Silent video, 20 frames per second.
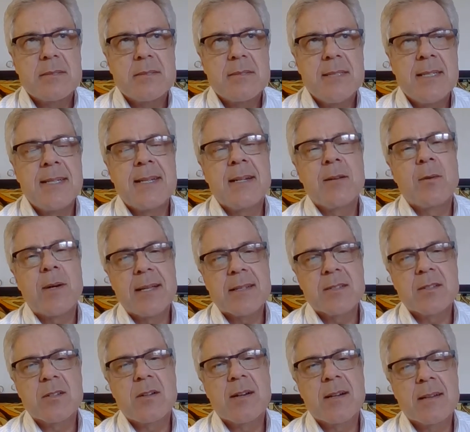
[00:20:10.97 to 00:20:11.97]
Anyway,
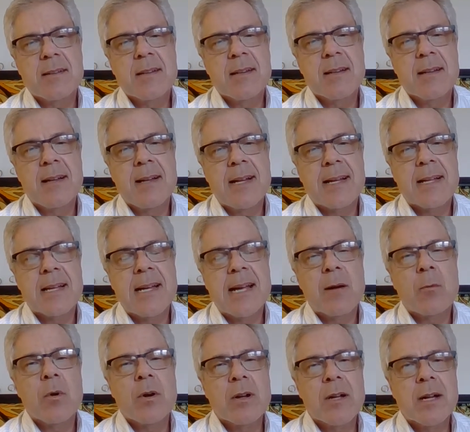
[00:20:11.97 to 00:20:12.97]
so I
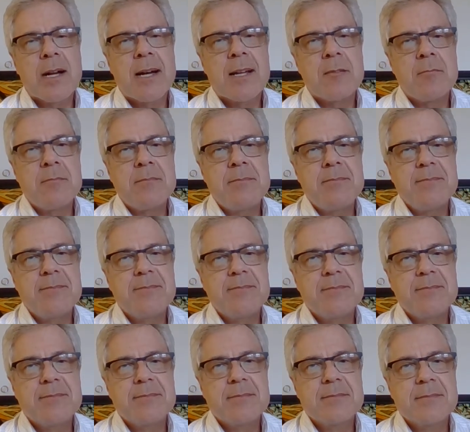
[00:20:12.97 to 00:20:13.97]
work on them.
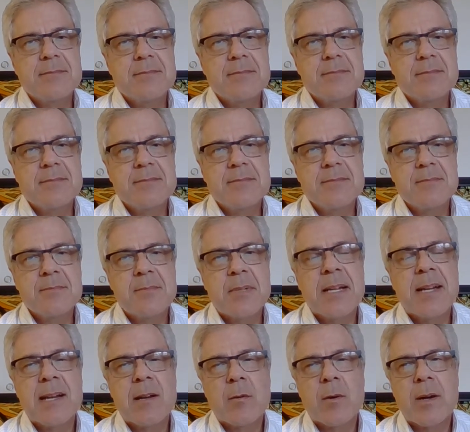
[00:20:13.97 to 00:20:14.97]

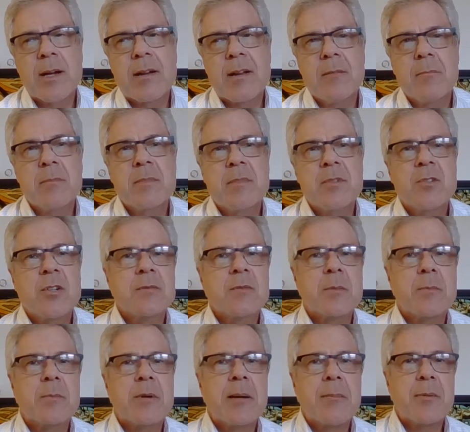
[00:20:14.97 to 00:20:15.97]
But anyway, in terms
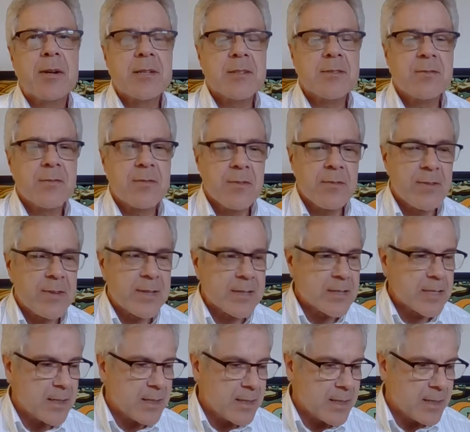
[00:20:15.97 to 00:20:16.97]
of preparation for a
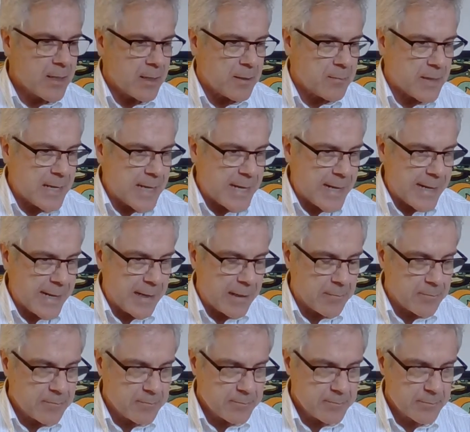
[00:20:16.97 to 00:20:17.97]
visit,
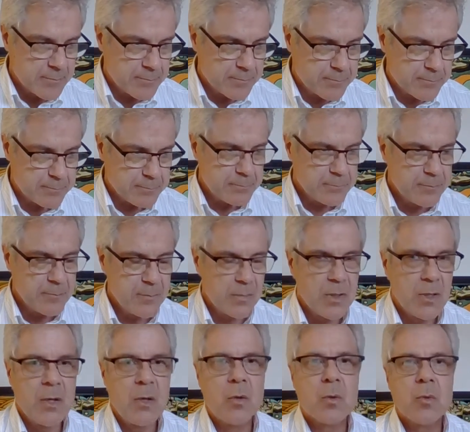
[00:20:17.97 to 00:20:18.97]
I
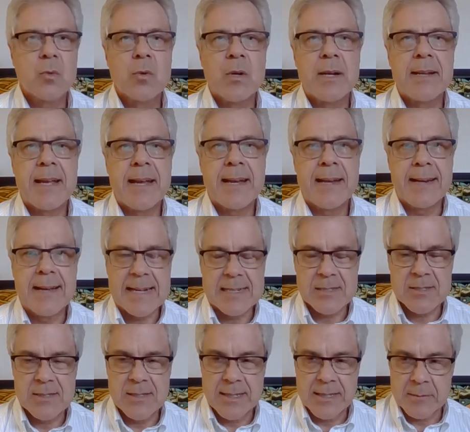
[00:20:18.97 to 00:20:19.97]
run an
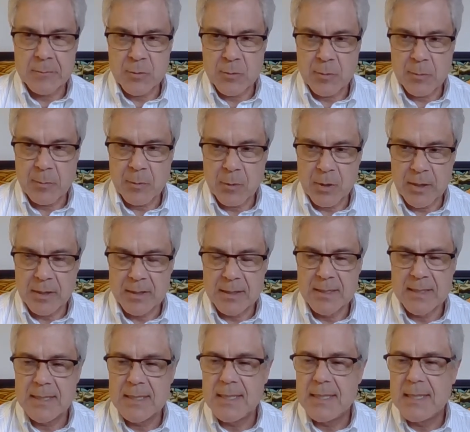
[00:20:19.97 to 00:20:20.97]
action items report,
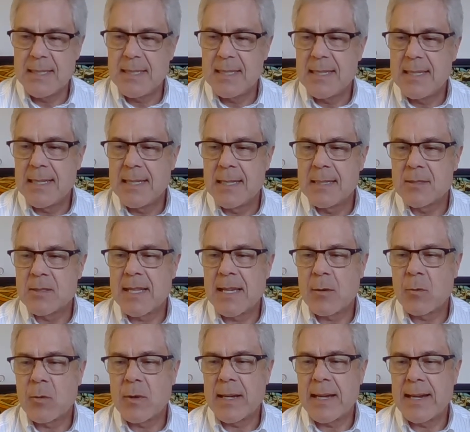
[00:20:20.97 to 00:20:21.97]
so
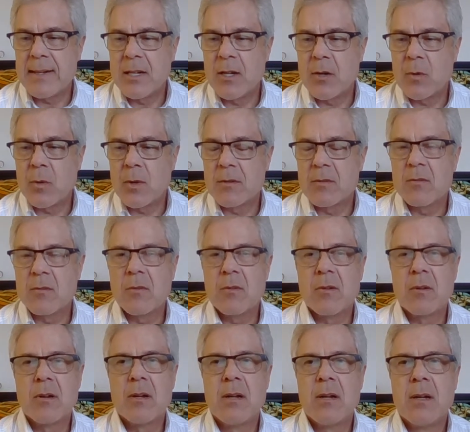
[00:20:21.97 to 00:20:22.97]
that way I know what
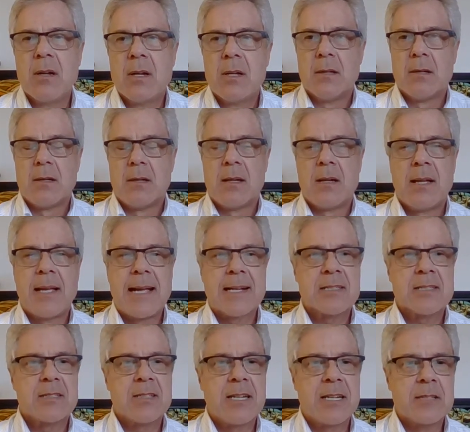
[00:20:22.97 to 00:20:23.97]

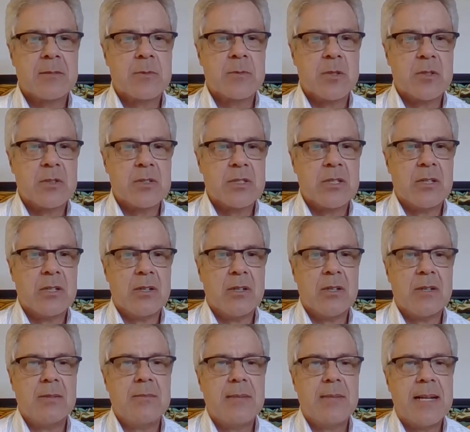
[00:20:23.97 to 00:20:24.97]
action items are
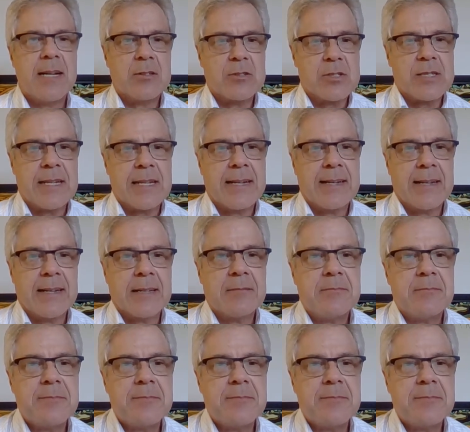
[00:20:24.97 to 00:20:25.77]
still outstanding.